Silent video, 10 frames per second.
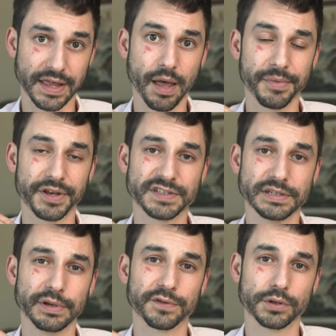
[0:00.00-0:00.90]
that come in to see
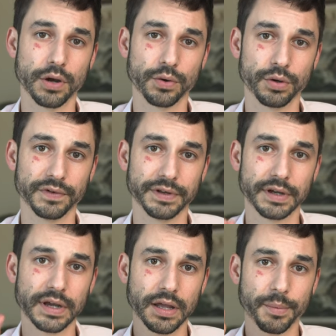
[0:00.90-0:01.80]
me for long COVID,
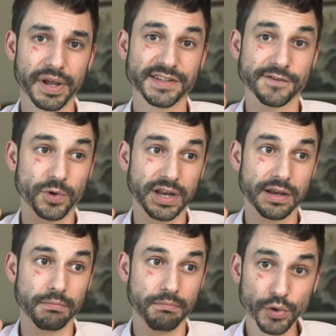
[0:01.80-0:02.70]
because I've
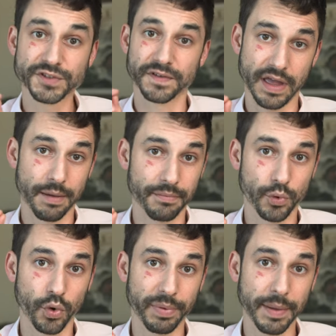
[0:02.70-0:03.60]
treated most of them
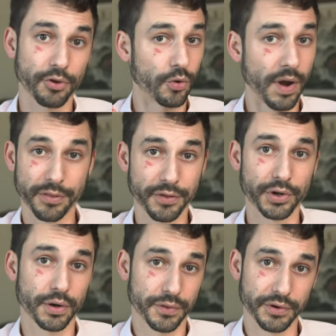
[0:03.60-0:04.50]
who are people around
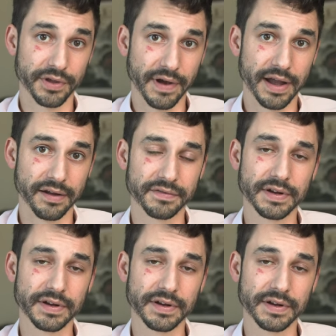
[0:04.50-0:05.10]
30 or 35.